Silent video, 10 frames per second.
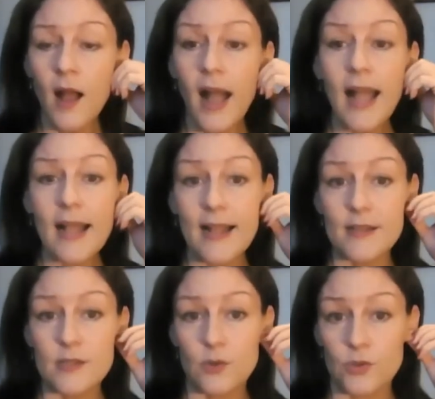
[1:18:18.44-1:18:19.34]
I had
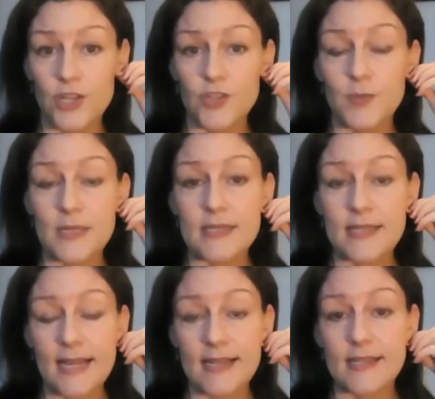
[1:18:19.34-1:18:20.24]
kinds of court judgments,
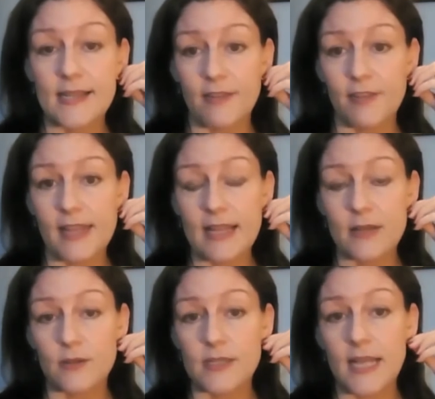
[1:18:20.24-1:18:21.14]
debts and everything
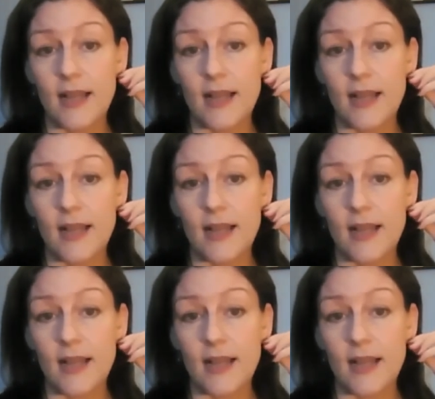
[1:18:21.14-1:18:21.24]
else.